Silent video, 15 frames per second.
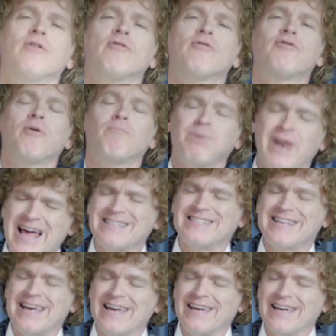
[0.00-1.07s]
the
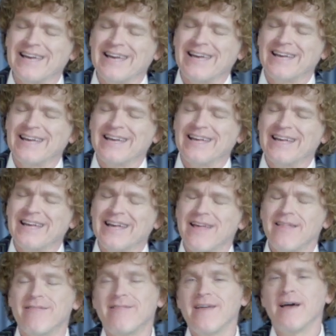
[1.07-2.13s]
blessing
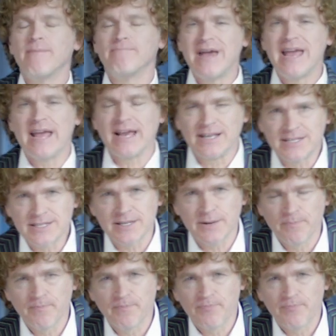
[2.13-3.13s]
that makes